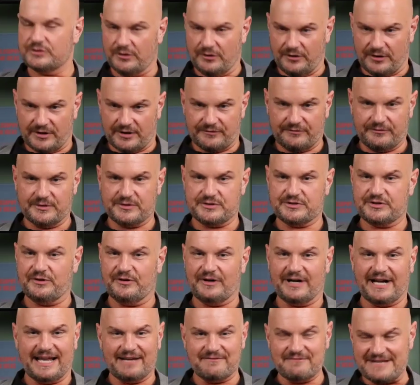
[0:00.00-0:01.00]
sure, for
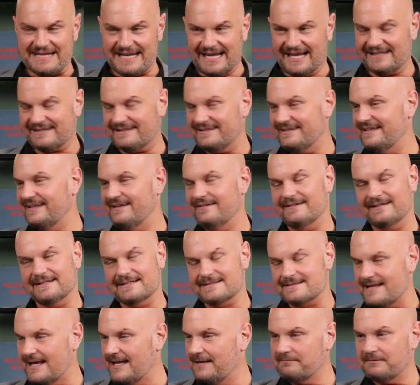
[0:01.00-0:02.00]
sure. And I've yet to hear an
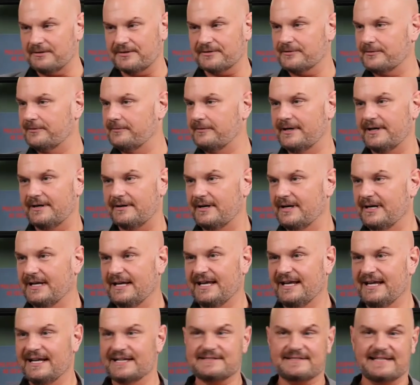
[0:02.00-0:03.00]
example to where
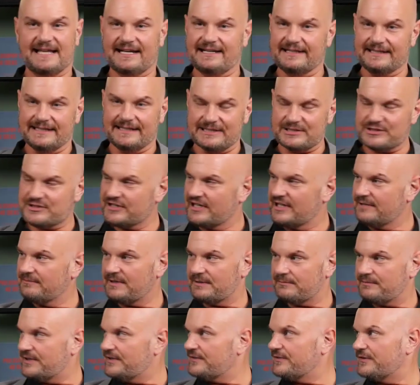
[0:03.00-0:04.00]
it's not a
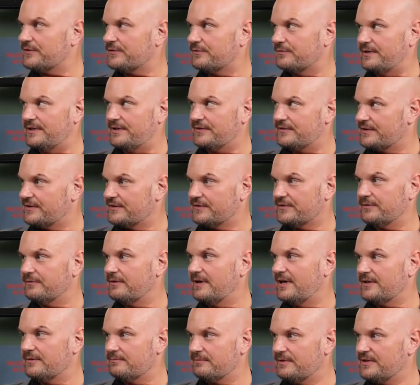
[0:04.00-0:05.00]
legitimate business reason as to
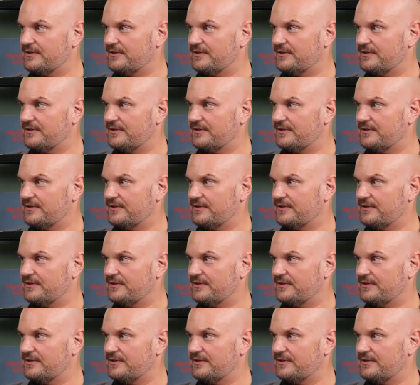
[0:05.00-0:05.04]
why they're,